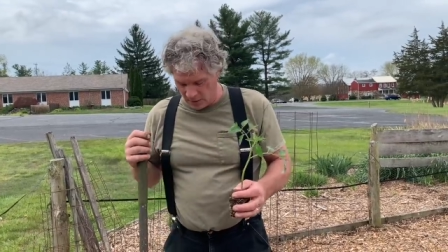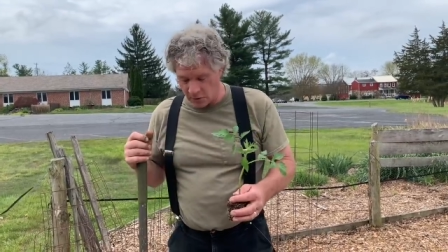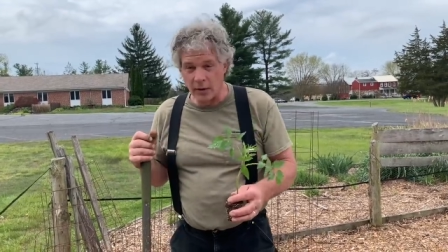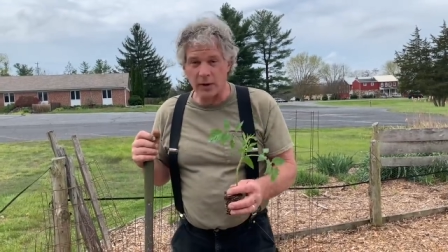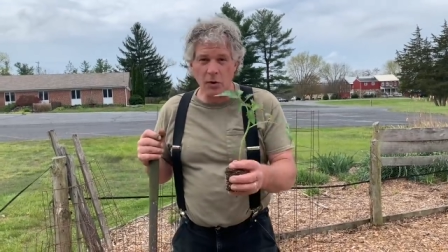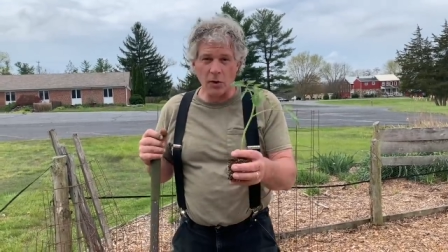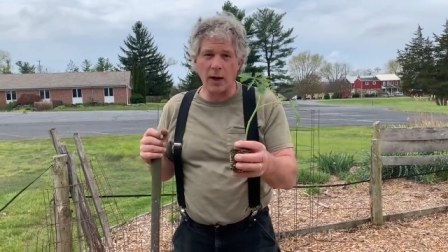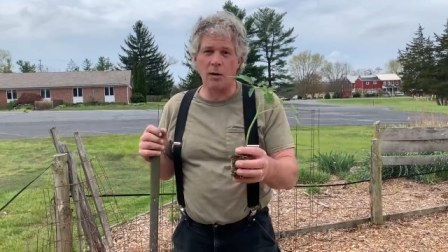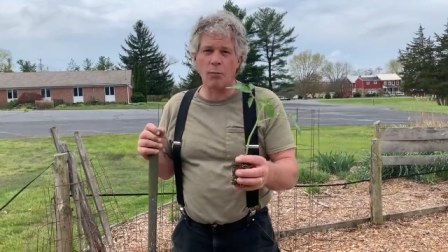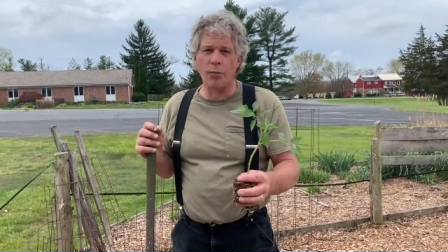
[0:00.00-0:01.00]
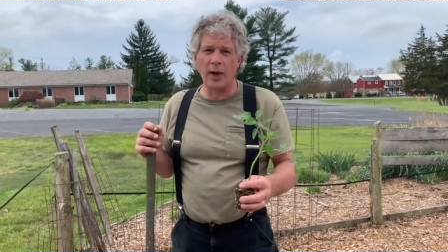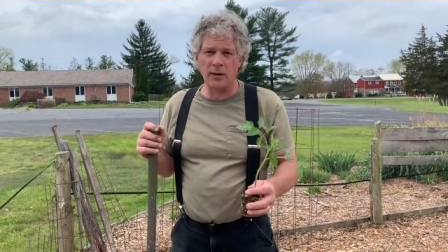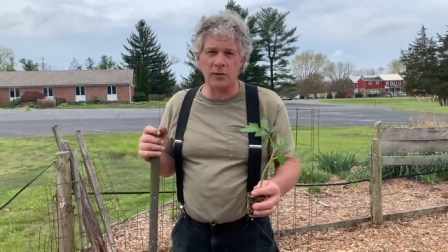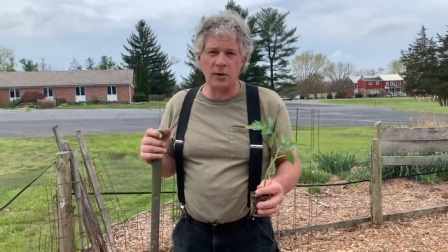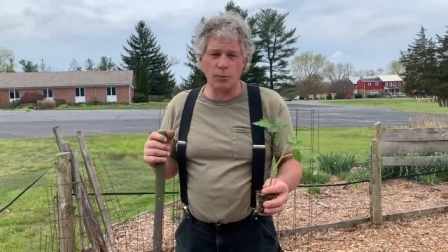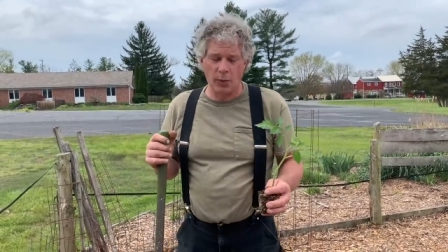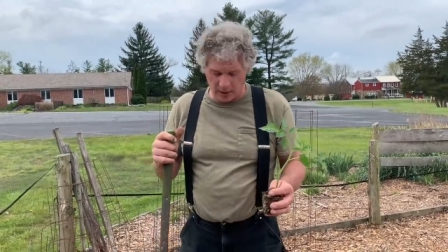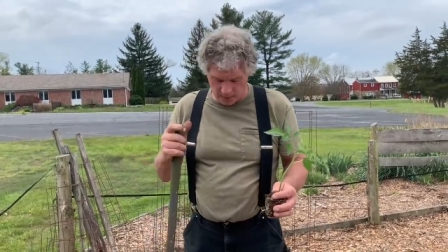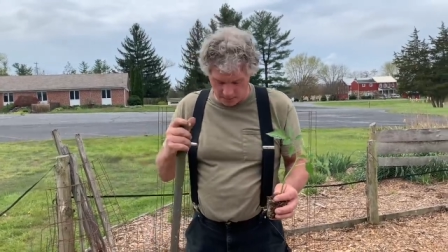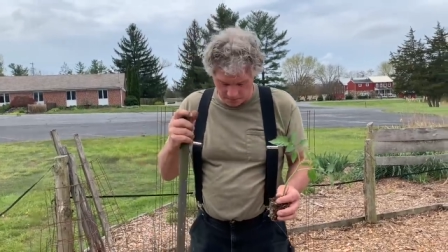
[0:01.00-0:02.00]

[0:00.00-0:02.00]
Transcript: So let's go ahead and plant this plant.